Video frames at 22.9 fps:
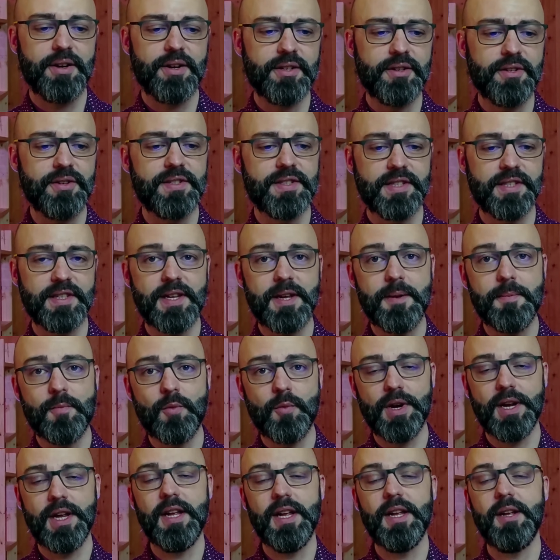Now, the
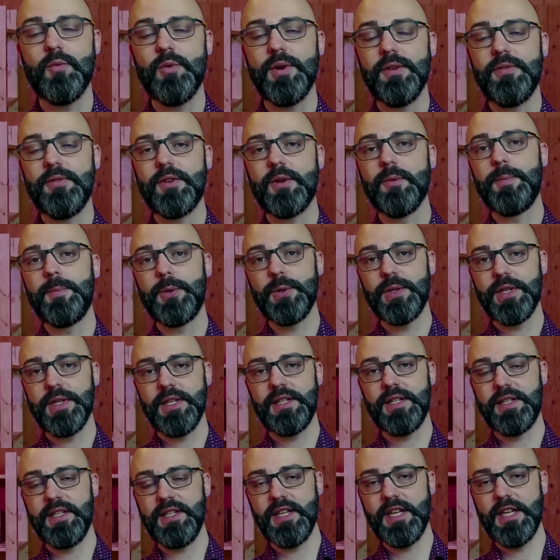same way we've
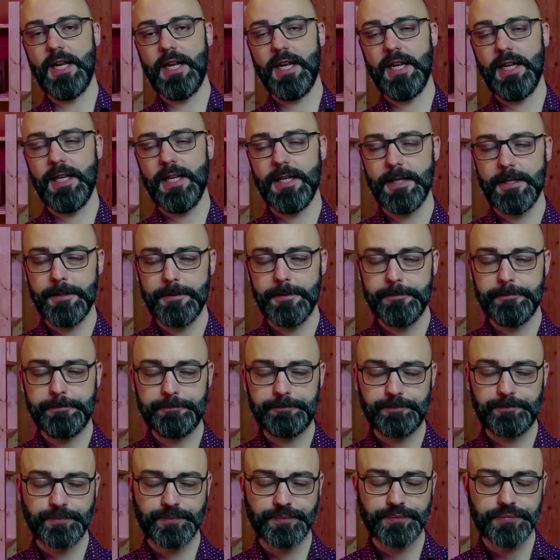computed
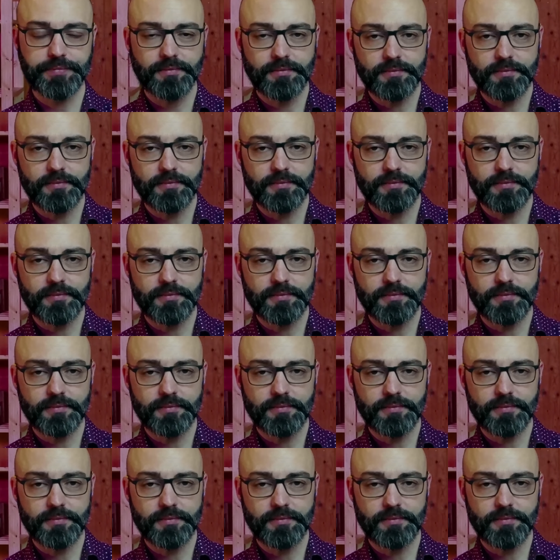the